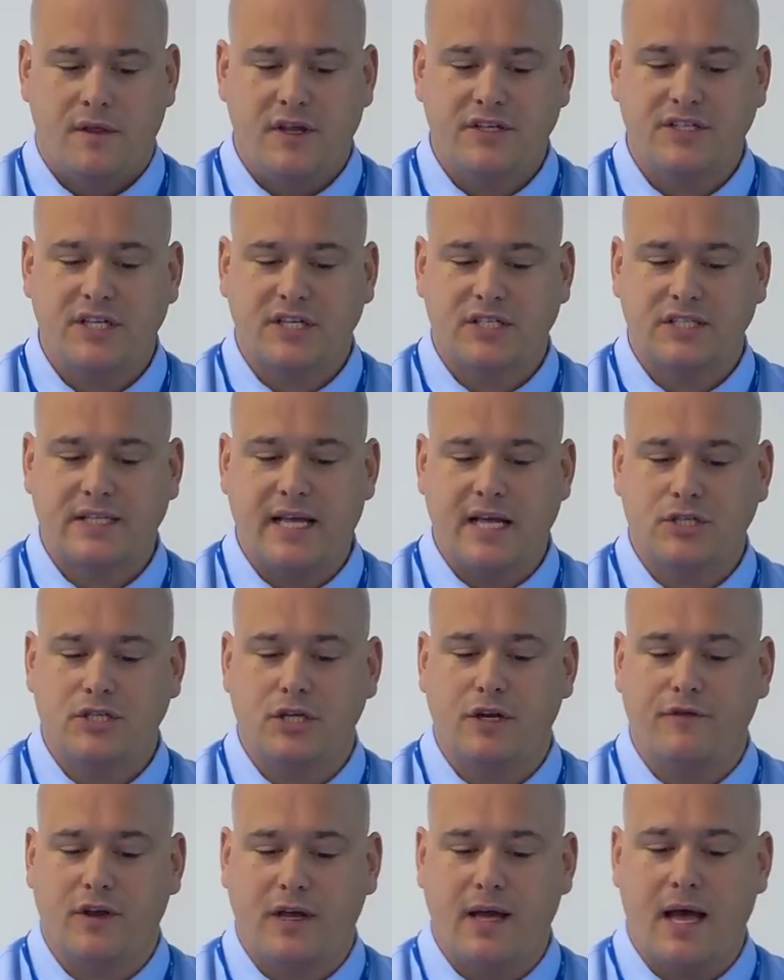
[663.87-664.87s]
This
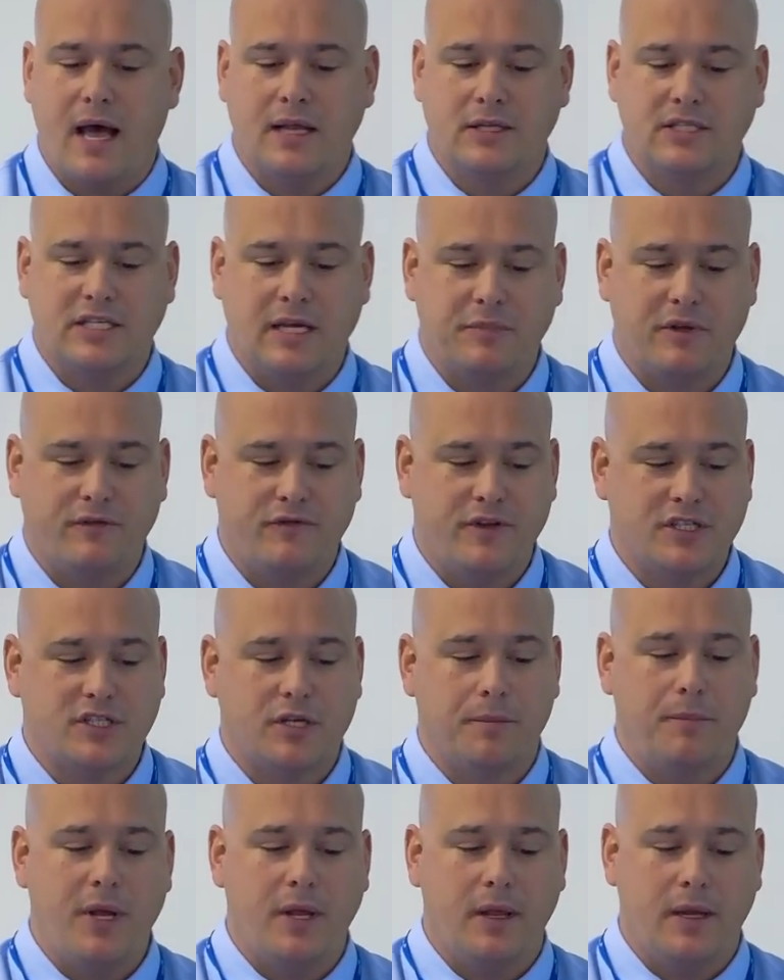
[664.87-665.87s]
extension of the concept of
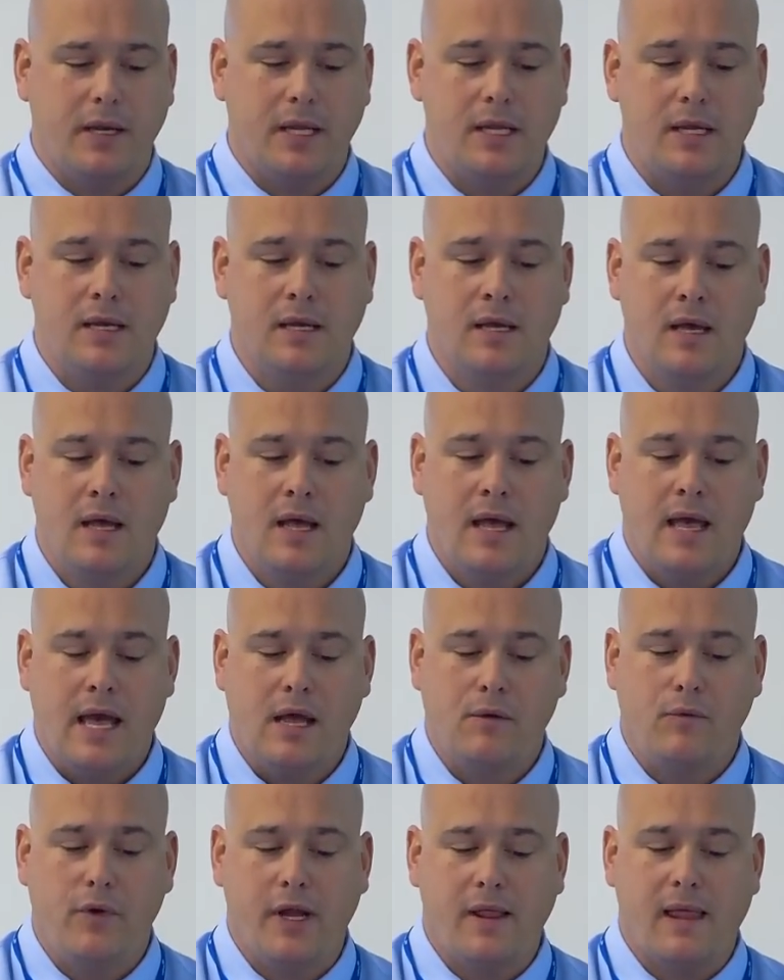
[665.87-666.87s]
disability
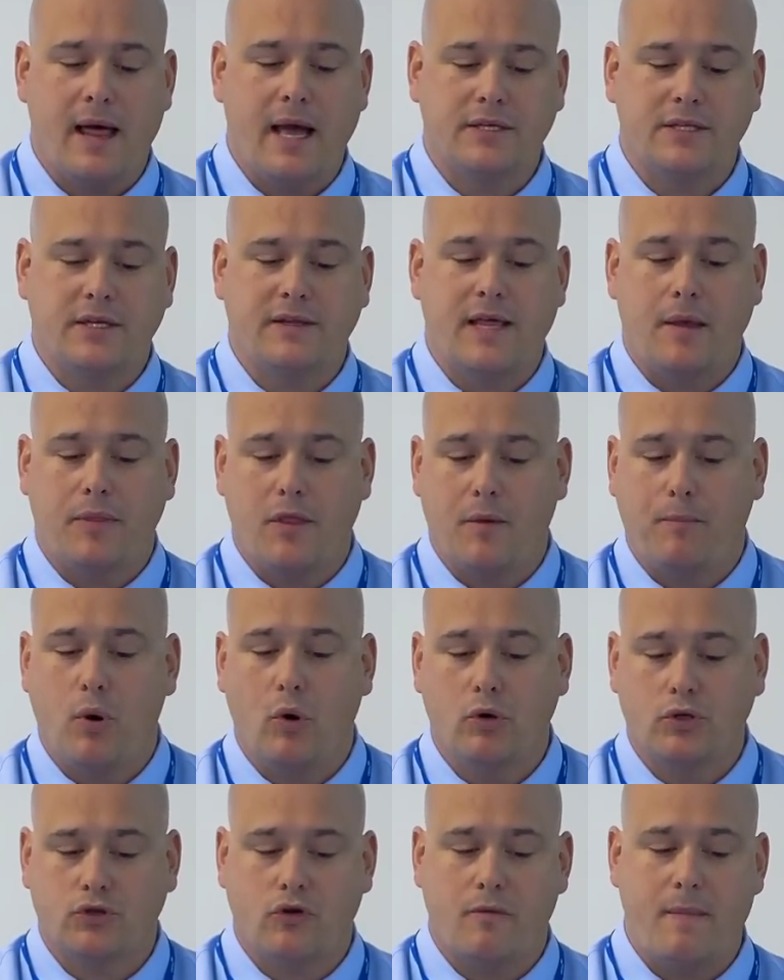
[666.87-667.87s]
and realizing that the
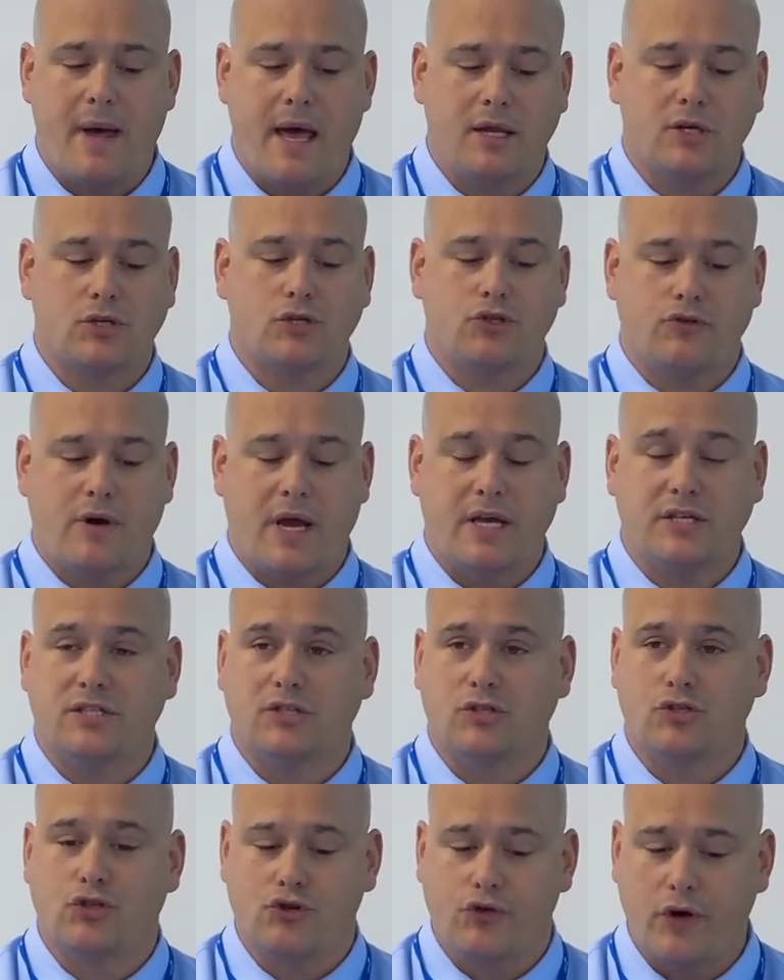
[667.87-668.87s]
post-traumatic stress
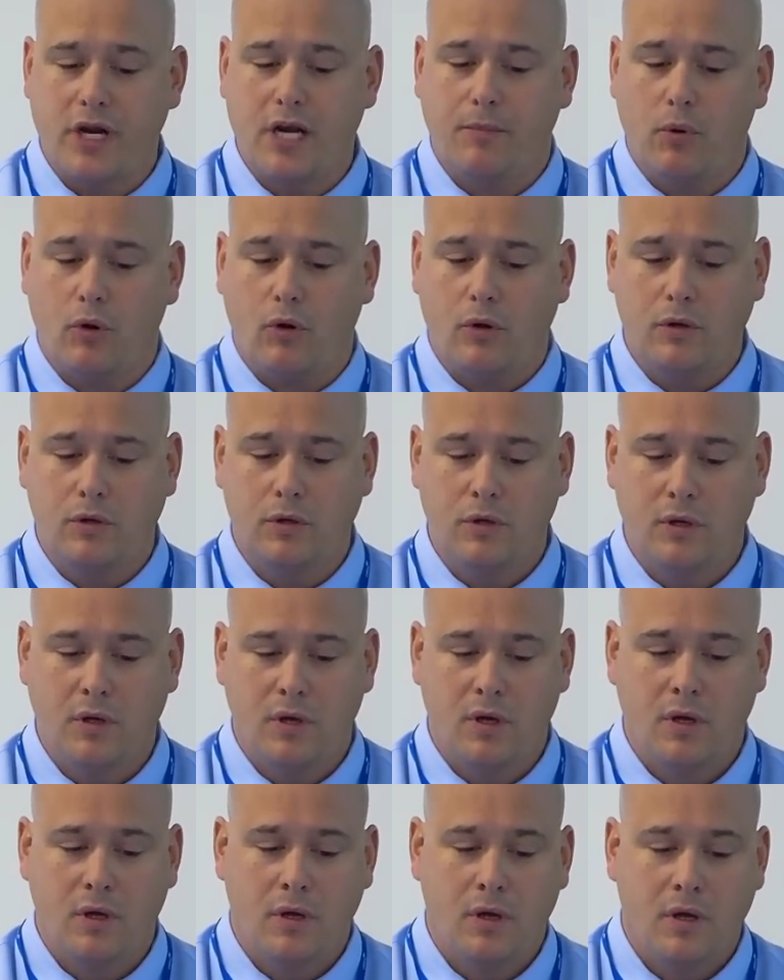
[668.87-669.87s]
is treatable,
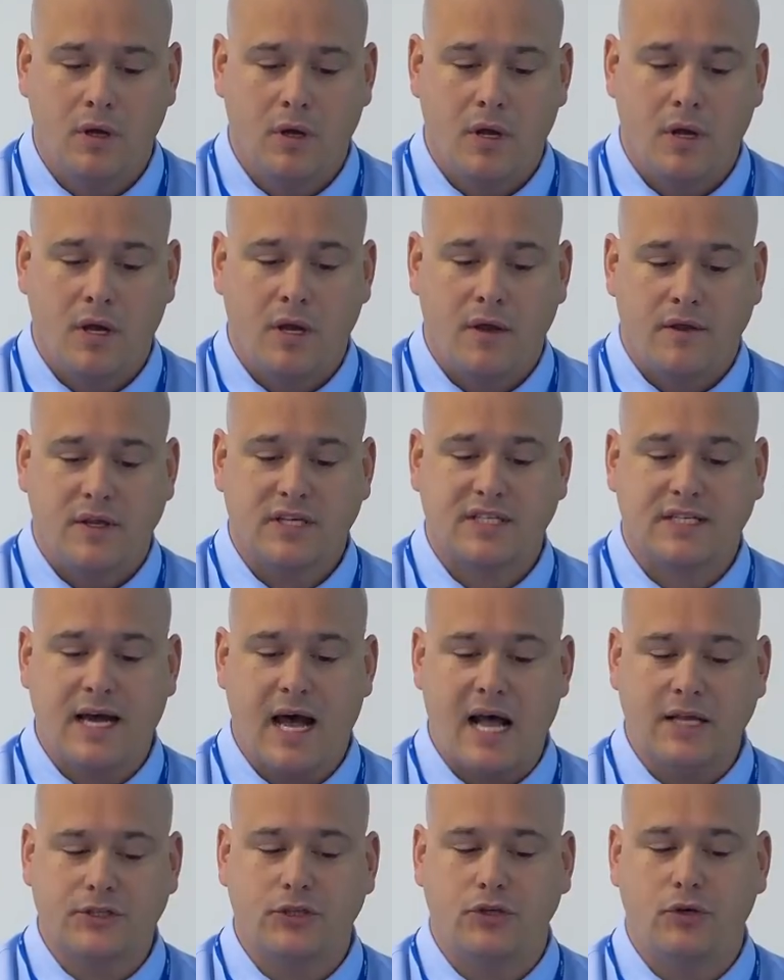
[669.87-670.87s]
this
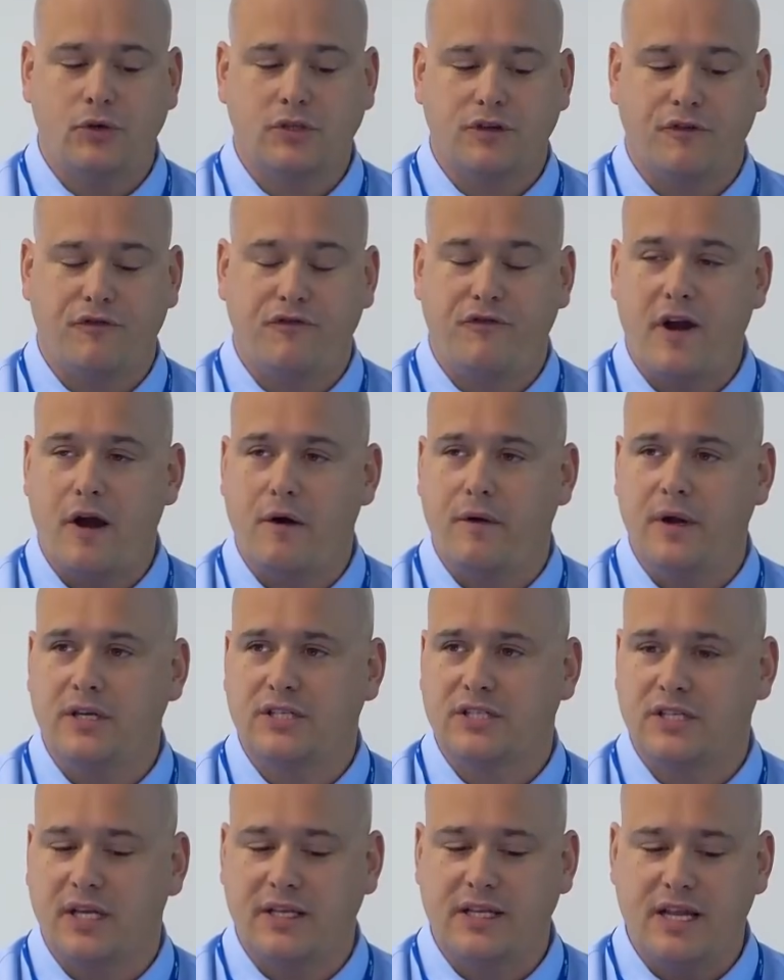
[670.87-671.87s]
constitutes a very
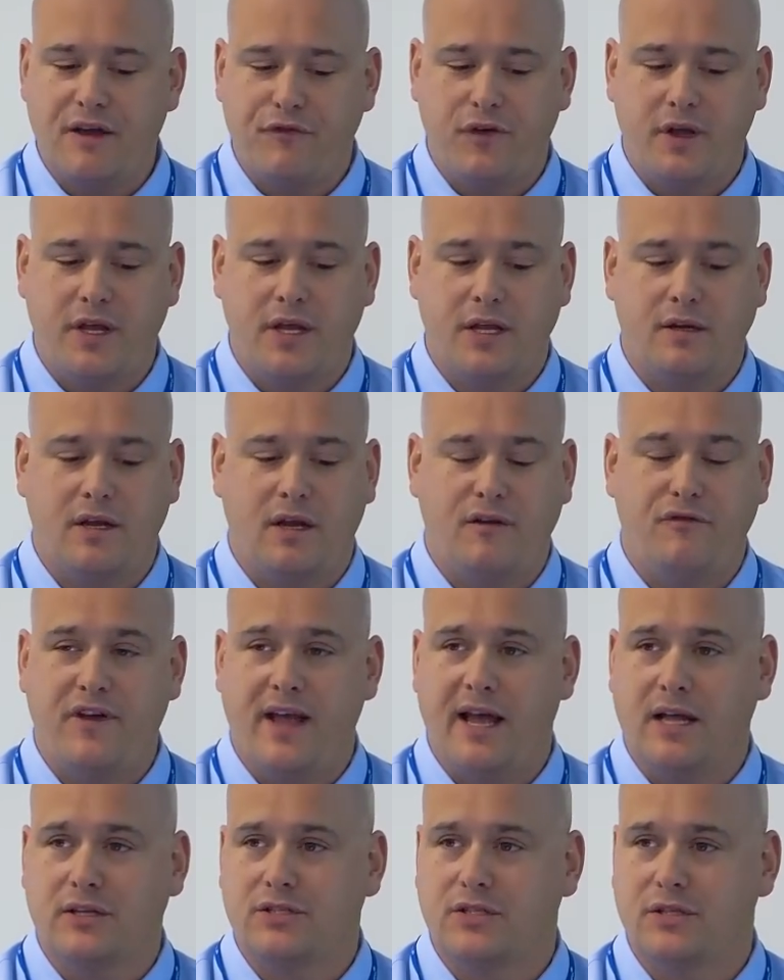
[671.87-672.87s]
significant
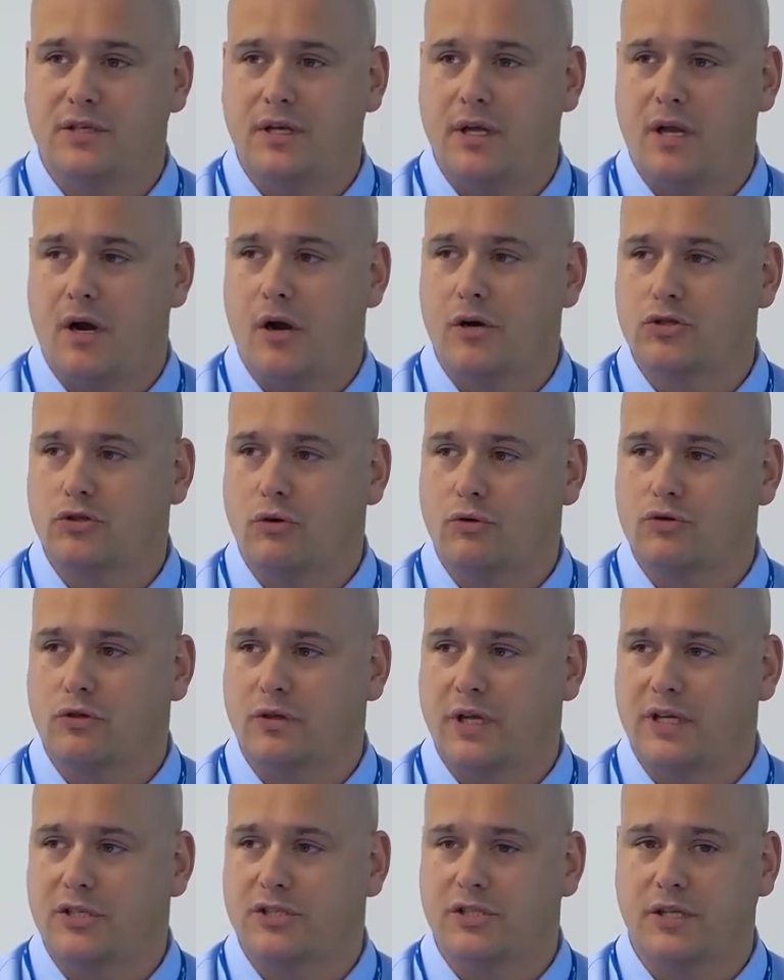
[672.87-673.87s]
advance in our social
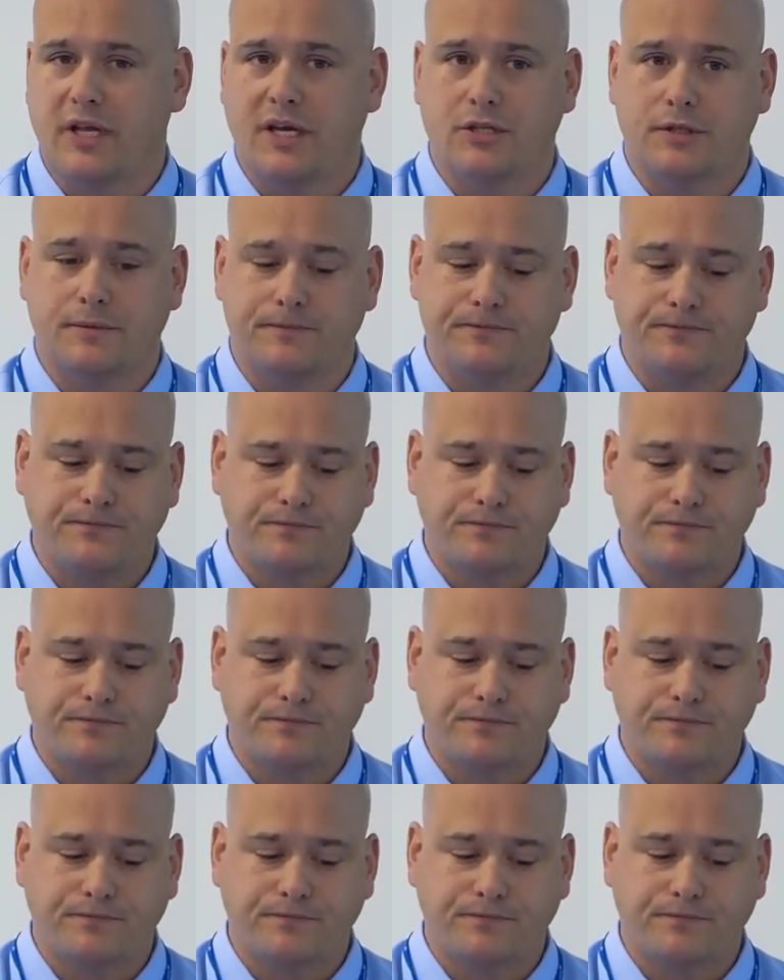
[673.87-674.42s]
legislation.